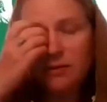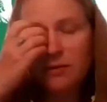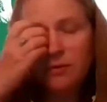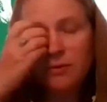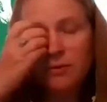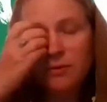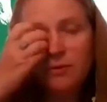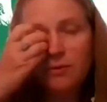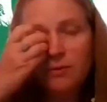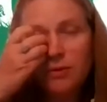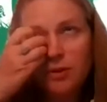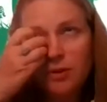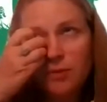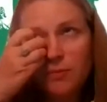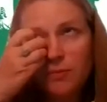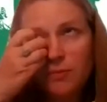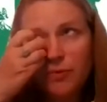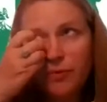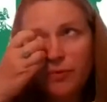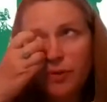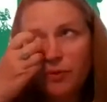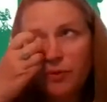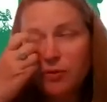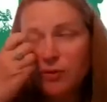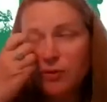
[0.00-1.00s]
So just
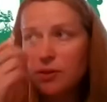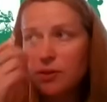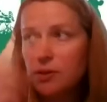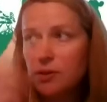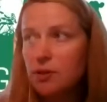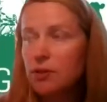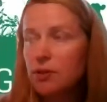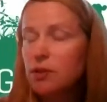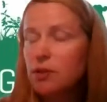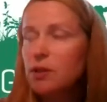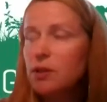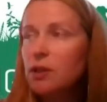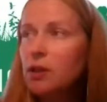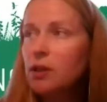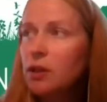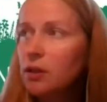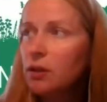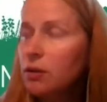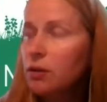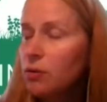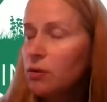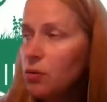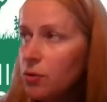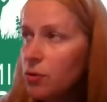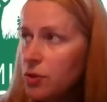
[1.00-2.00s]
moving across to the kind
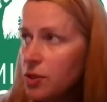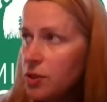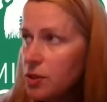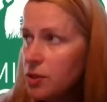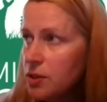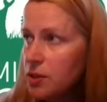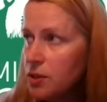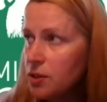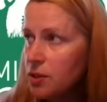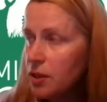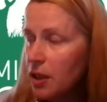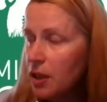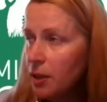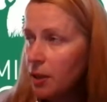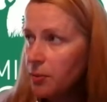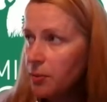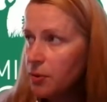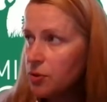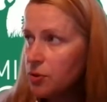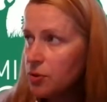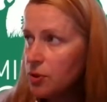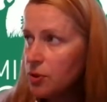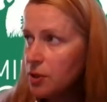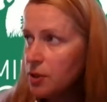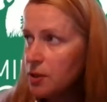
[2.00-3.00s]
of orchard and the
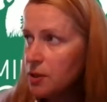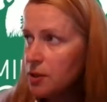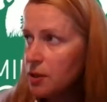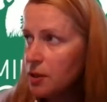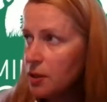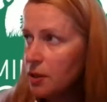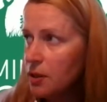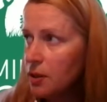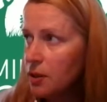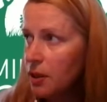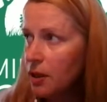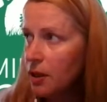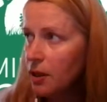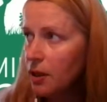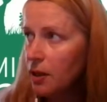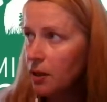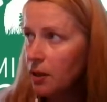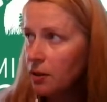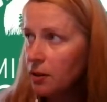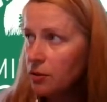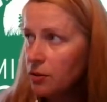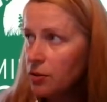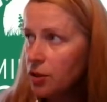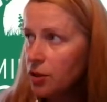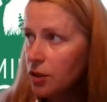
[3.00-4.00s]
apple trees there,
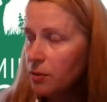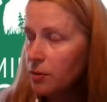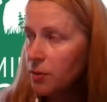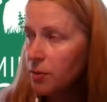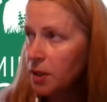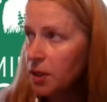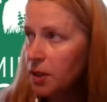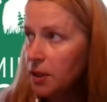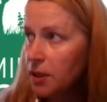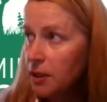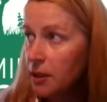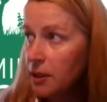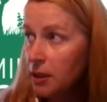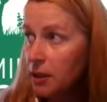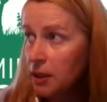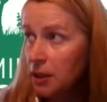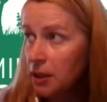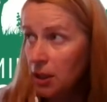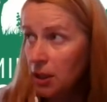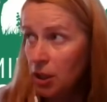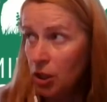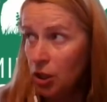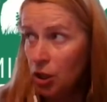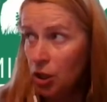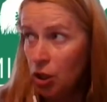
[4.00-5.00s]
Jeremy,
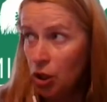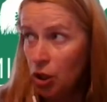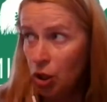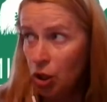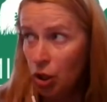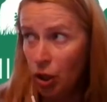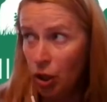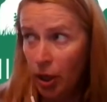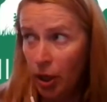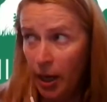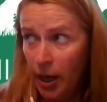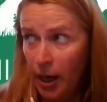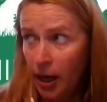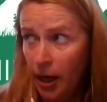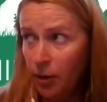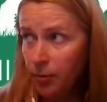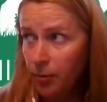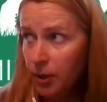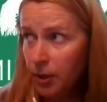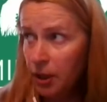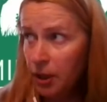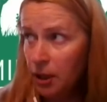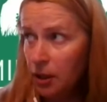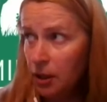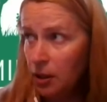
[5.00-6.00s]
how
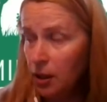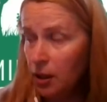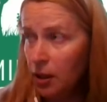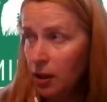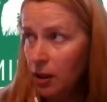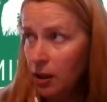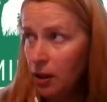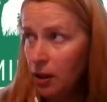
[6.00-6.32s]
many,